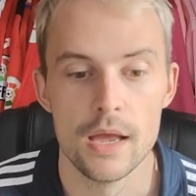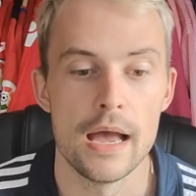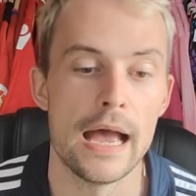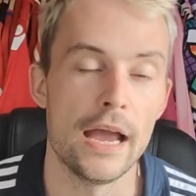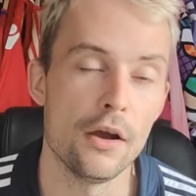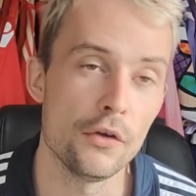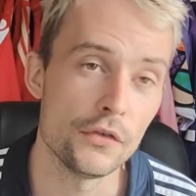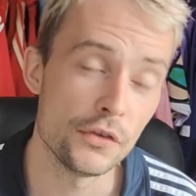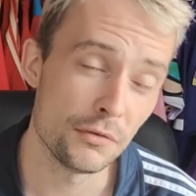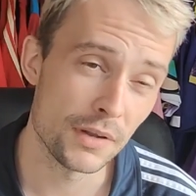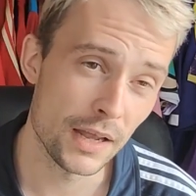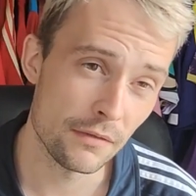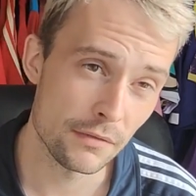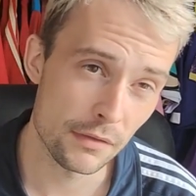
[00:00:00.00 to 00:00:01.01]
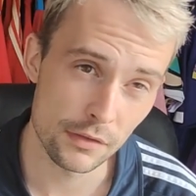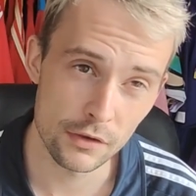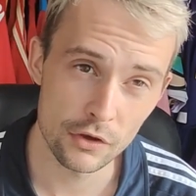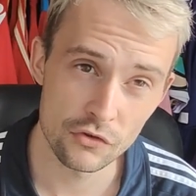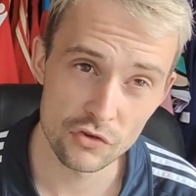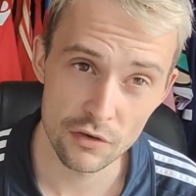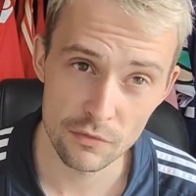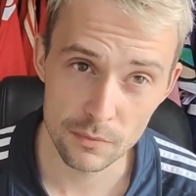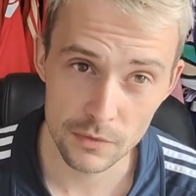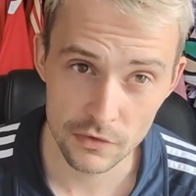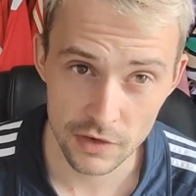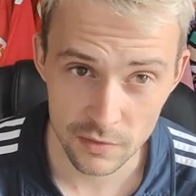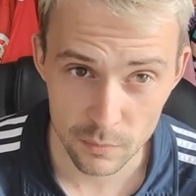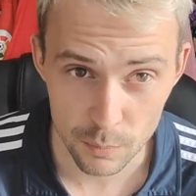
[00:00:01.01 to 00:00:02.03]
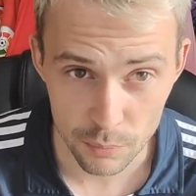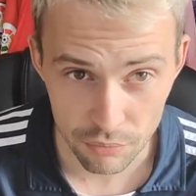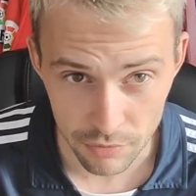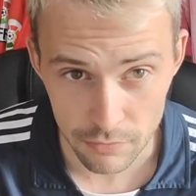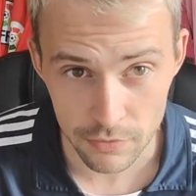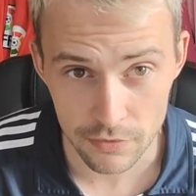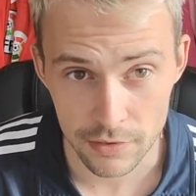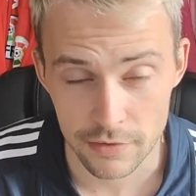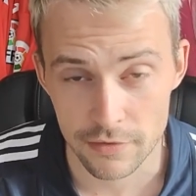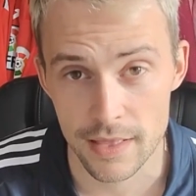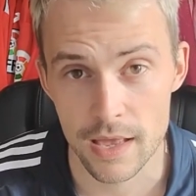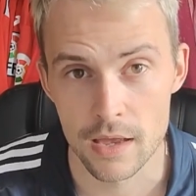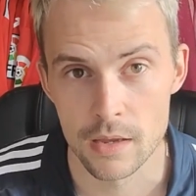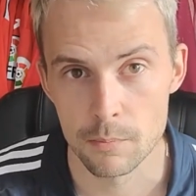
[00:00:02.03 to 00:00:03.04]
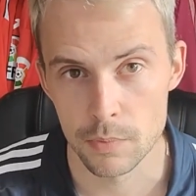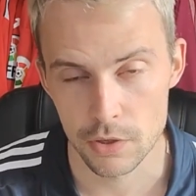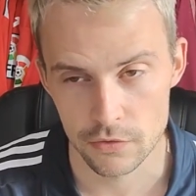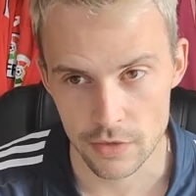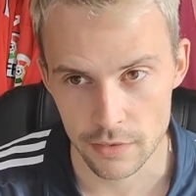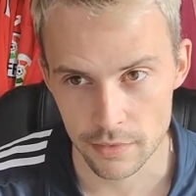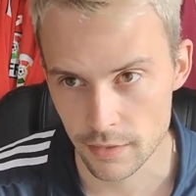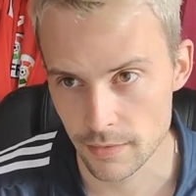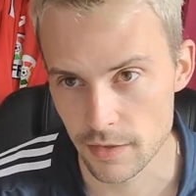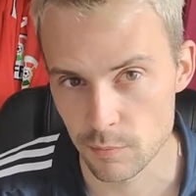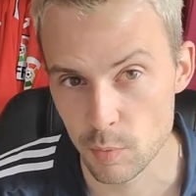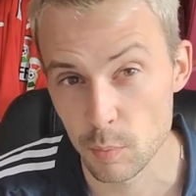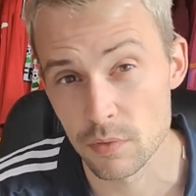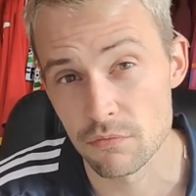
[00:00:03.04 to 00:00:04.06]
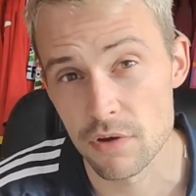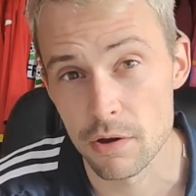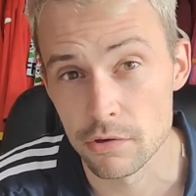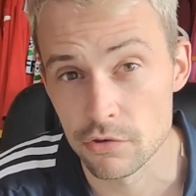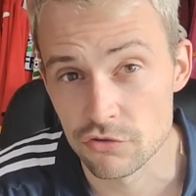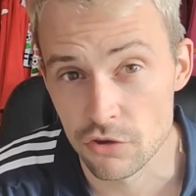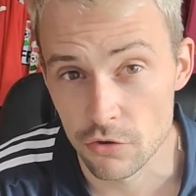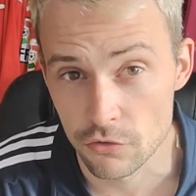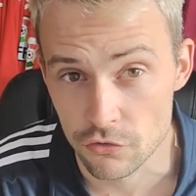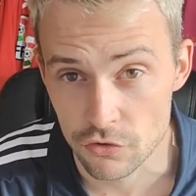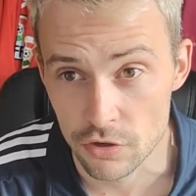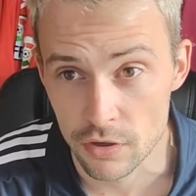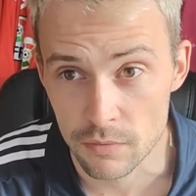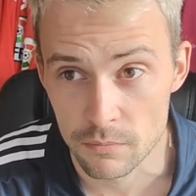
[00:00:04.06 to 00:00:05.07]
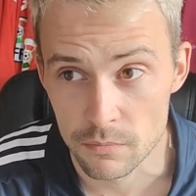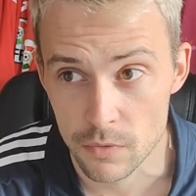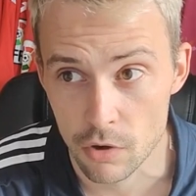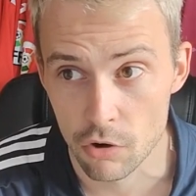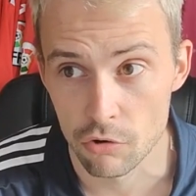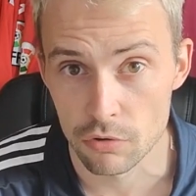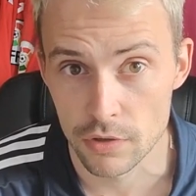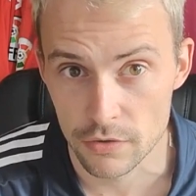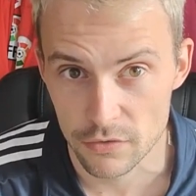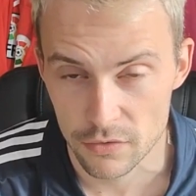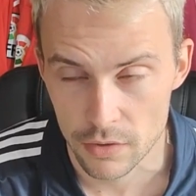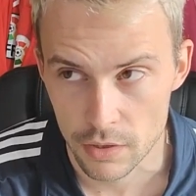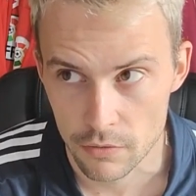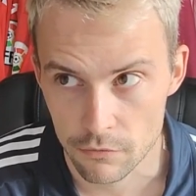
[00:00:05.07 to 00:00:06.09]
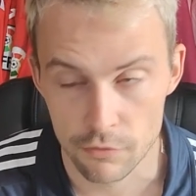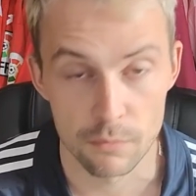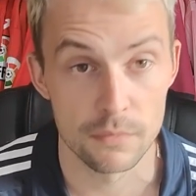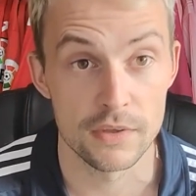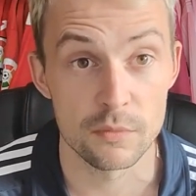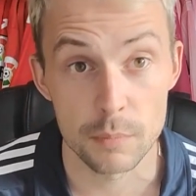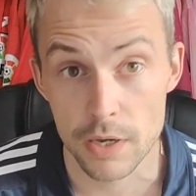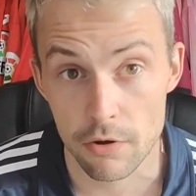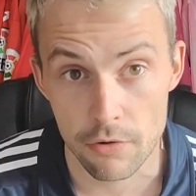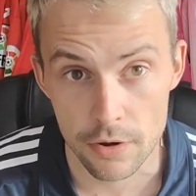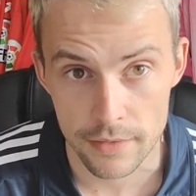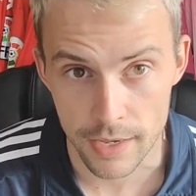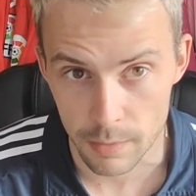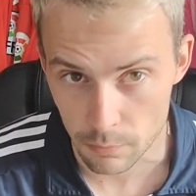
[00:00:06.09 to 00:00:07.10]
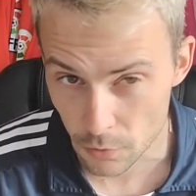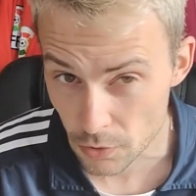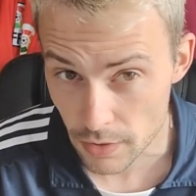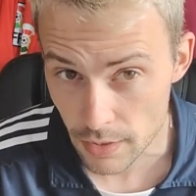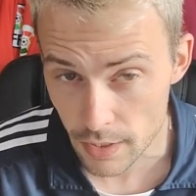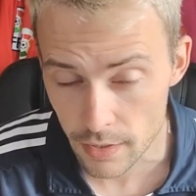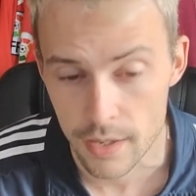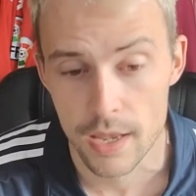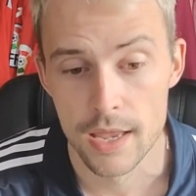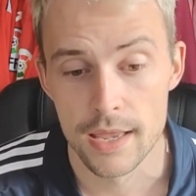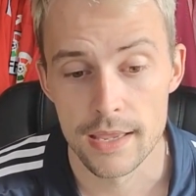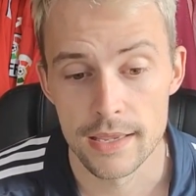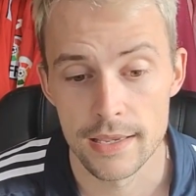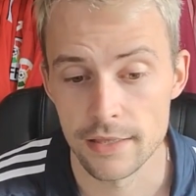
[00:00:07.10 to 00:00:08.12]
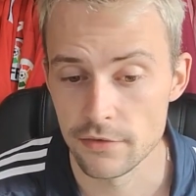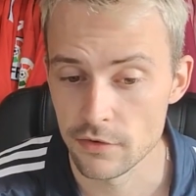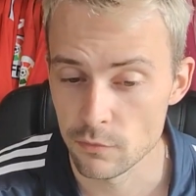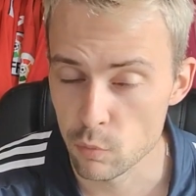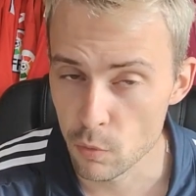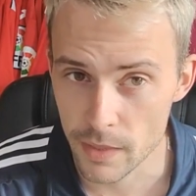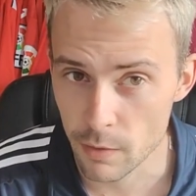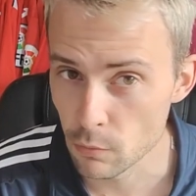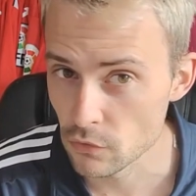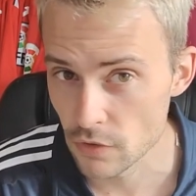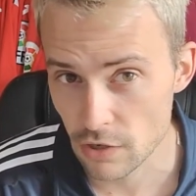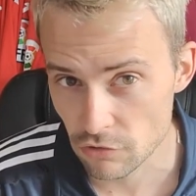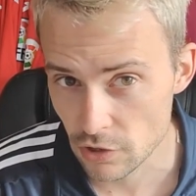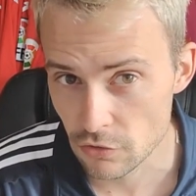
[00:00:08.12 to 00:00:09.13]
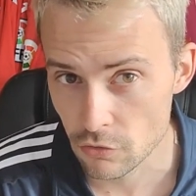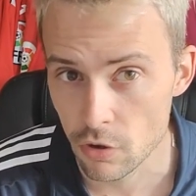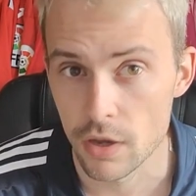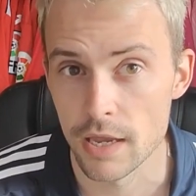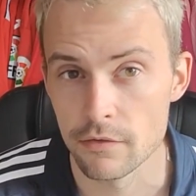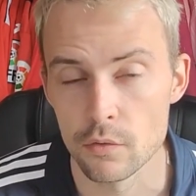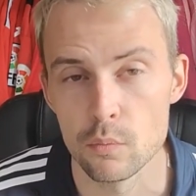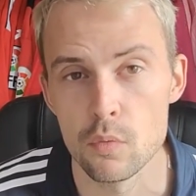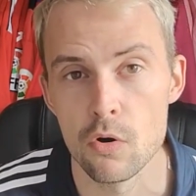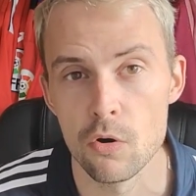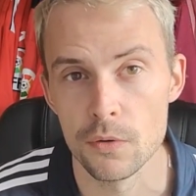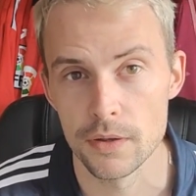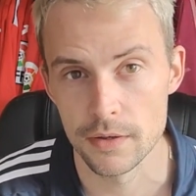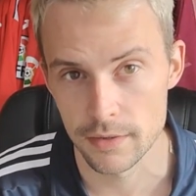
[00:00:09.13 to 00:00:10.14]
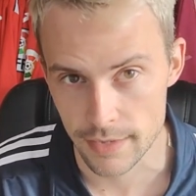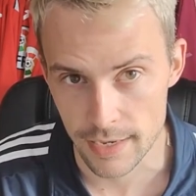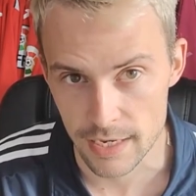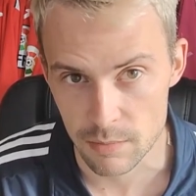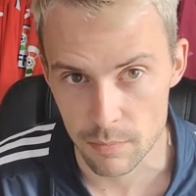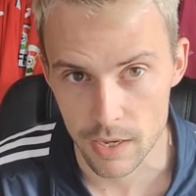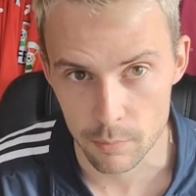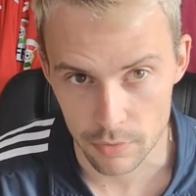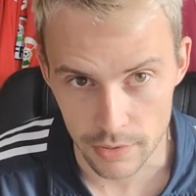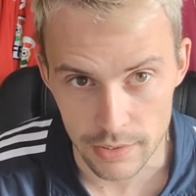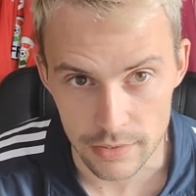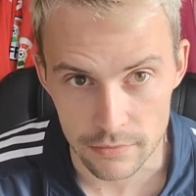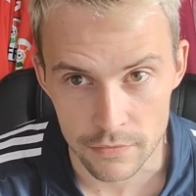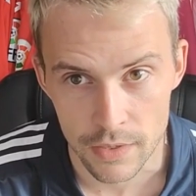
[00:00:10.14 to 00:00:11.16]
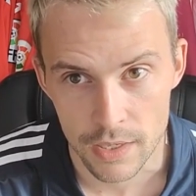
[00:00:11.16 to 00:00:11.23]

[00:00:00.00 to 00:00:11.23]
I also don't have the third shirt from the season previously to that, because I think that's probably the rarest Chelsea shirt, or at least from this period that I'm looking at. It's one that was actually not ever worn in a game, I believe,